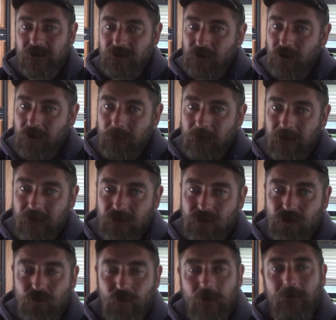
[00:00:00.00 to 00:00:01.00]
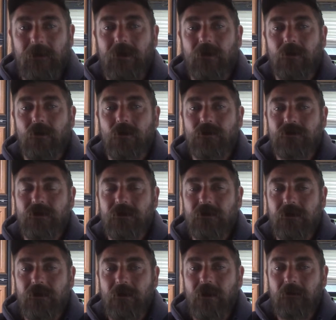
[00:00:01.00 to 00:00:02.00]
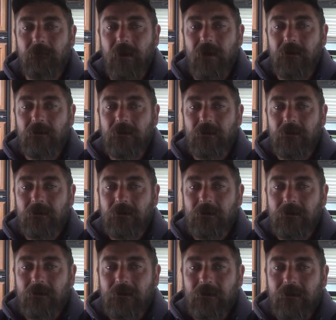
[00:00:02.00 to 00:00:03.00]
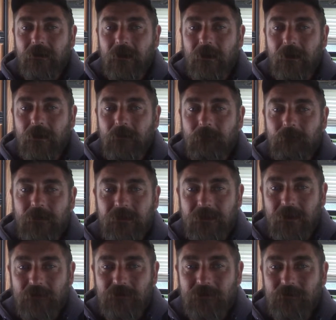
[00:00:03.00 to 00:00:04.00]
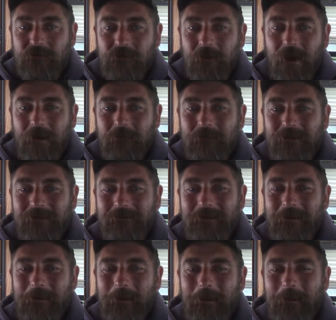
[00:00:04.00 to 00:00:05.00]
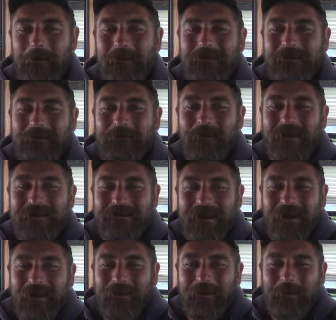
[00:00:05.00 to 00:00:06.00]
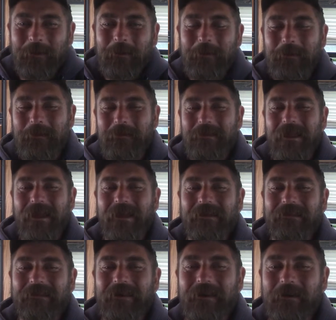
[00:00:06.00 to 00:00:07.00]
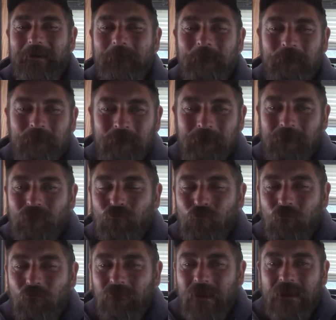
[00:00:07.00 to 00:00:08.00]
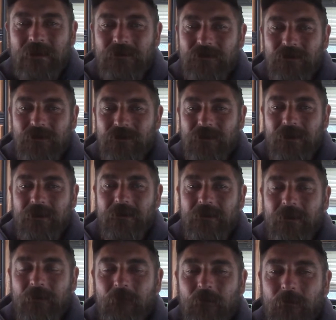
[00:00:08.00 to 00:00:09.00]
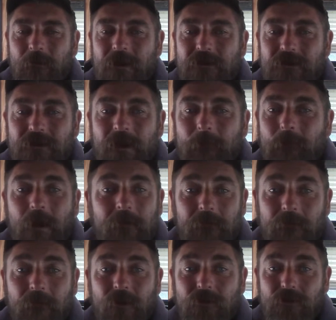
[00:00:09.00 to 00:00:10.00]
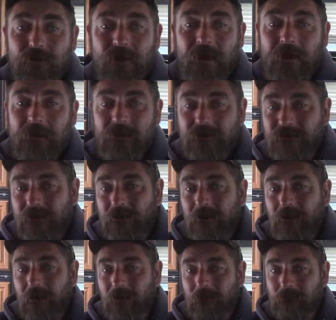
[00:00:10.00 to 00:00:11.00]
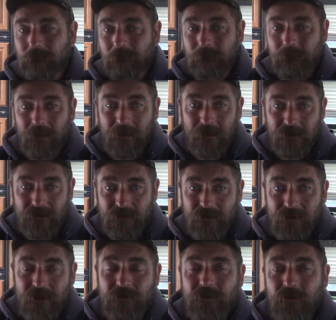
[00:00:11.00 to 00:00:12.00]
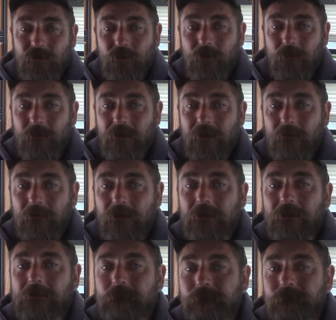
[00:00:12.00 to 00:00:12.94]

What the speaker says: It's going to be extremely encouraging to the young man. He now subscribed to my channel, and he's just eating information up off of other channels that I suggested to him and everything.